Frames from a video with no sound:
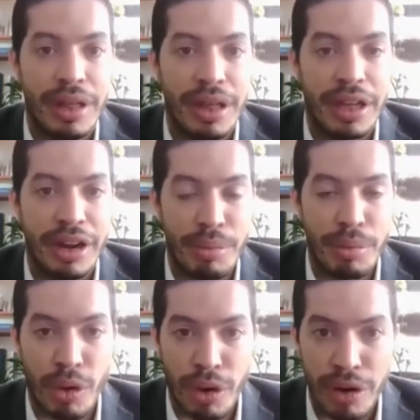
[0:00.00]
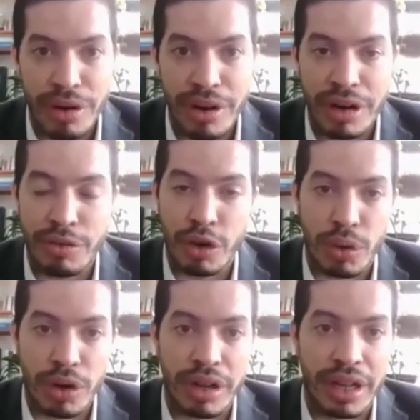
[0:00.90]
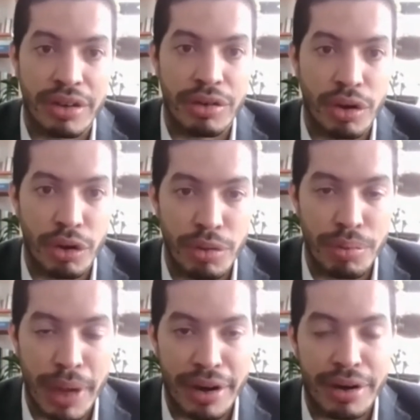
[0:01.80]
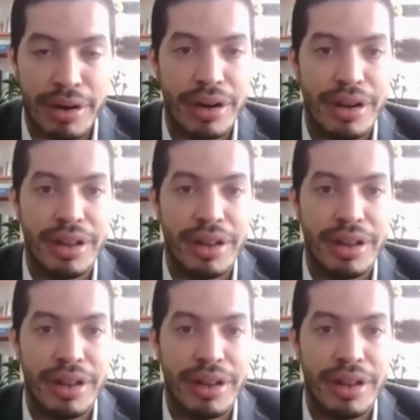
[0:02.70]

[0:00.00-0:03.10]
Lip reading: hear more of your work, get to know you better.